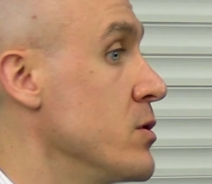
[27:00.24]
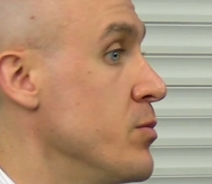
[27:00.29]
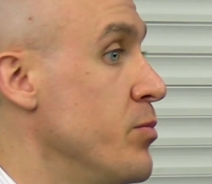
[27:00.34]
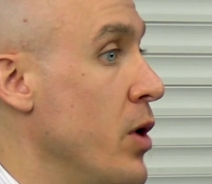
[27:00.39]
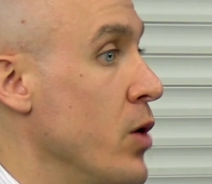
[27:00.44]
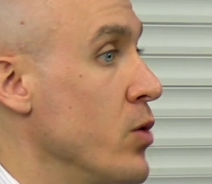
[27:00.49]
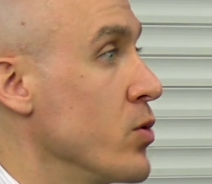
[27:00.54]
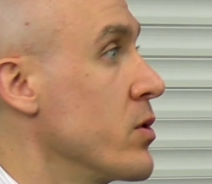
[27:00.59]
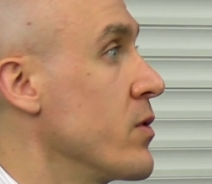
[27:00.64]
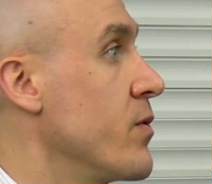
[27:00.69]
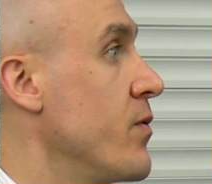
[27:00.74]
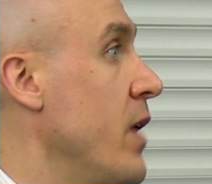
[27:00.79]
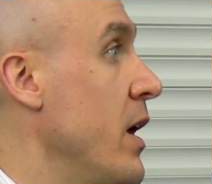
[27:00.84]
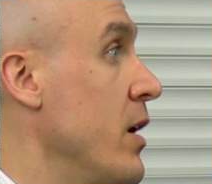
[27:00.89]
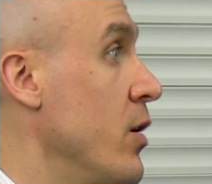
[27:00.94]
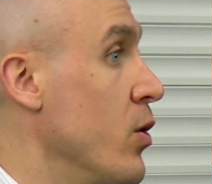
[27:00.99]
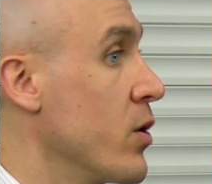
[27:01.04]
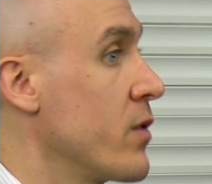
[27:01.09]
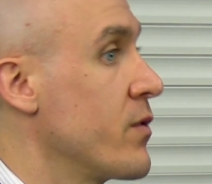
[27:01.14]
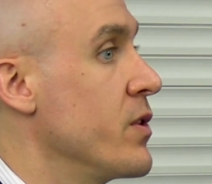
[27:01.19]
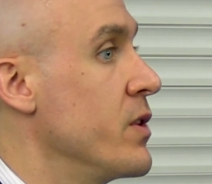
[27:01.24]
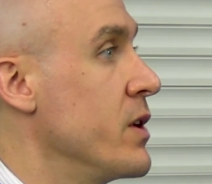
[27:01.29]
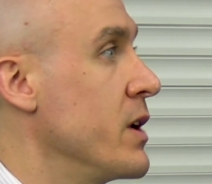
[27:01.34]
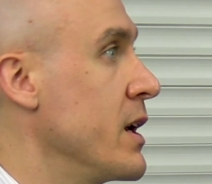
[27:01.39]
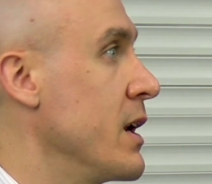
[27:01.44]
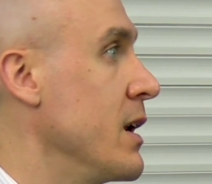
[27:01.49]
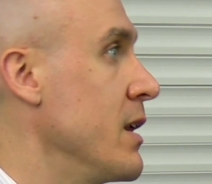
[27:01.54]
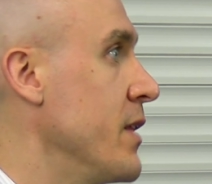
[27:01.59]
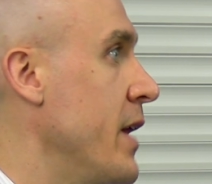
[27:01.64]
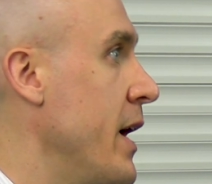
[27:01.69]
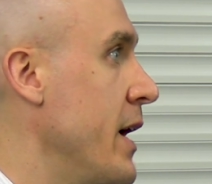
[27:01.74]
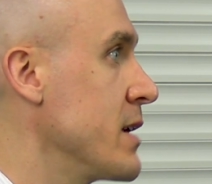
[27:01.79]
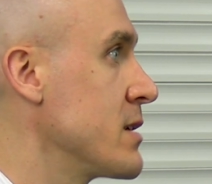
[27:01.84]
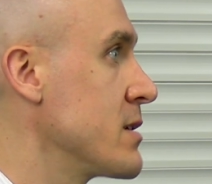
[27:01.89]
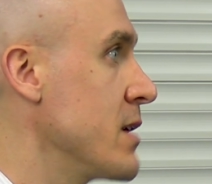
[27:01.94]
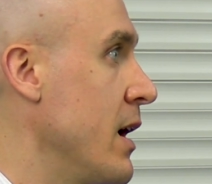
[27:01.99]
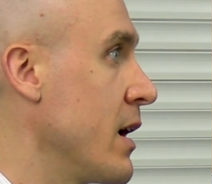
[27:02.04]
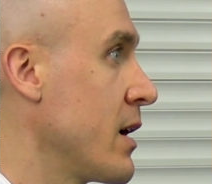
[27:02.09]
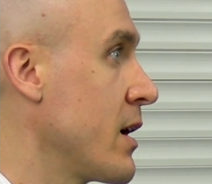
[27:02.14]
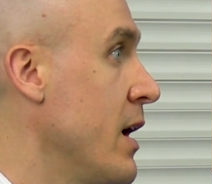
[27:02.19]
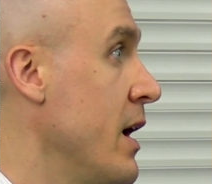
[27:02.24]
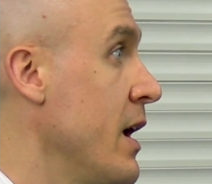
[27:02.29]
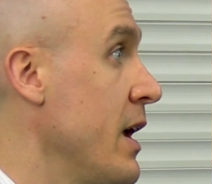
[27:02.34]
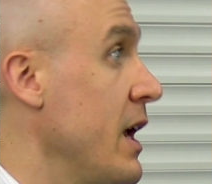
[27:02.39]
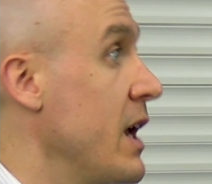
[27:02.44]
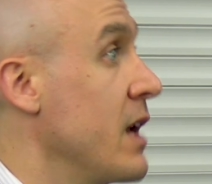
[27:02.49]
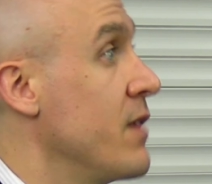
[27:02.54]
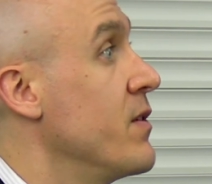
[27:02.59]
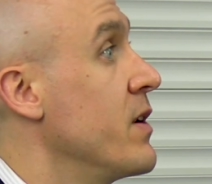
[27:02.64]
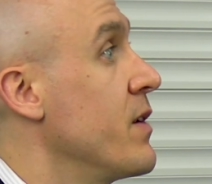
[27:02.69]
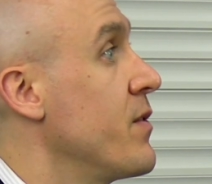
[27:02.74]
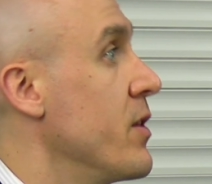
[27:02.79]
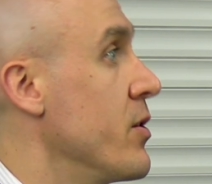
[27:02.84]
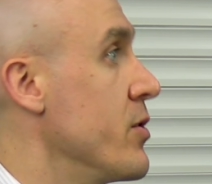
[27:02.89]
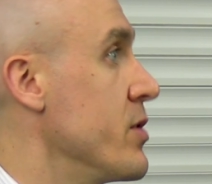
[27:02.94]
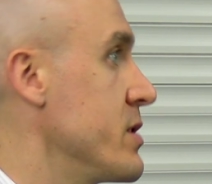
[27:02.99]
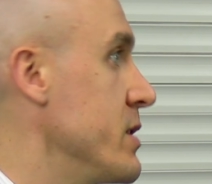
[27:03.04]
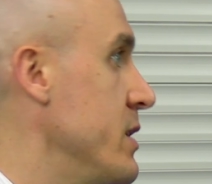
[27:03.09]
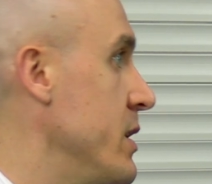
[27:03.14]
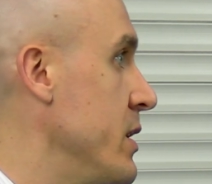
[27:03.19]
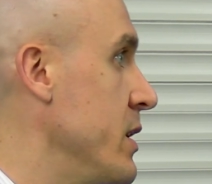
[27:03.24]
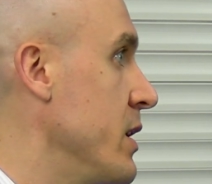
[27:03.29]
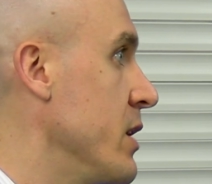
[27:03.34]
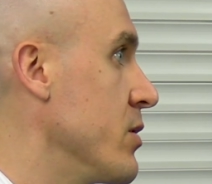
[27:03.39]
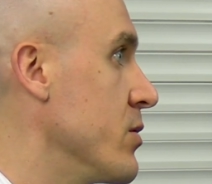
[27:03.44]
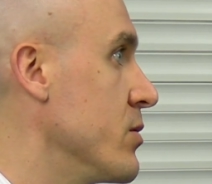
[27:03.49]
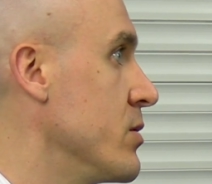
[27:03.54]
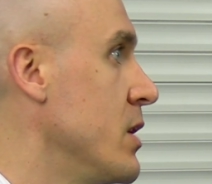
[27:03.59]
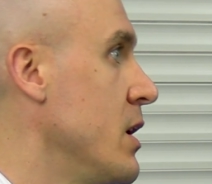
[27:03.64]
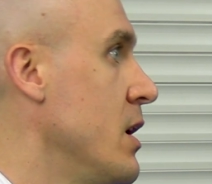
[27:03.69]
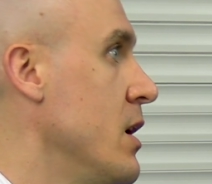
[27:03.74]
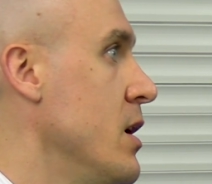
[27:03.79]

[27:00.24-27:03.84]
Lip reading: to poke and look for the needle in the haystack, even if there isn't a needle.